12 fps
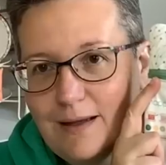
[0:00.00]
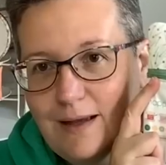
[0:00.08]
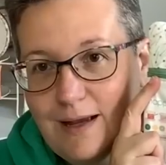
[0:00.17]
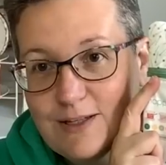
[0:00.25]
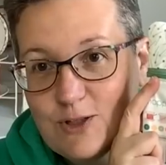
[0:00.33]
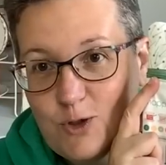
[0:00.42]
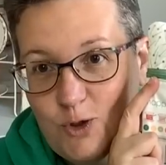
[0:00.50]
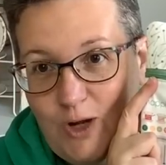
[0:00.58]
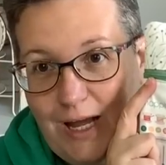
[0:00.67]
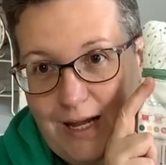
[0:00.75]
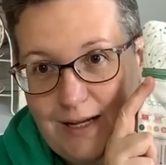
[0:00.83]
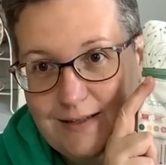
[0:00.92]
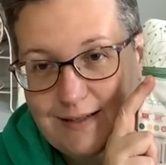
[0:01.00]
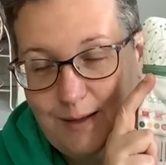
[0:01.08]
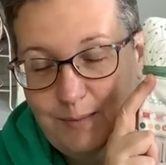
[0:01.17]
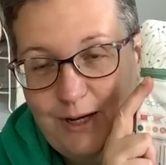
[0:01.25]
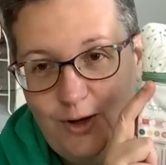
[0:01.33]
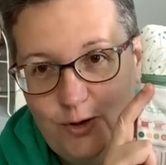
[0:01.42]
as soon as I'm
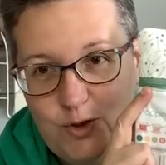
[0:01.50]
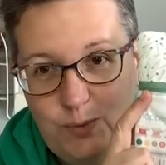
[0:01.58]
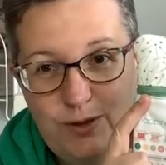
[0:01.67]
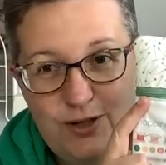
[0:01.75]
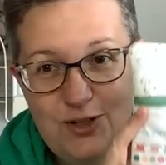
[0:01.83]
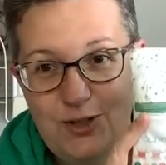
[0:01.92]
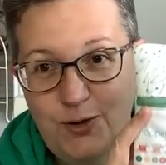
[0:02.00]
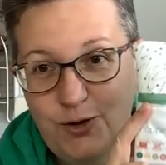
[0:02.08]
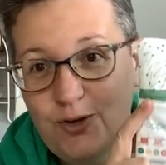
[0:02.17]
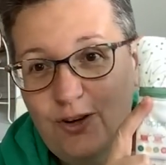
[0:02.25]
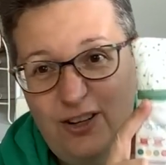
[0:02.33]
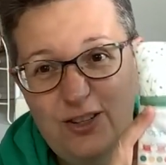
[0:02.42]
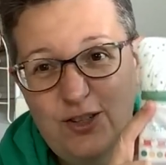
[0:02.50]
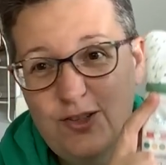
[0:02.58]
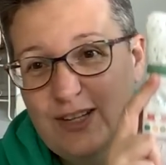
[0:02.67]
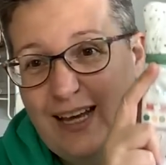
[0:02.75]
allowed to, because you know you're not allowed to use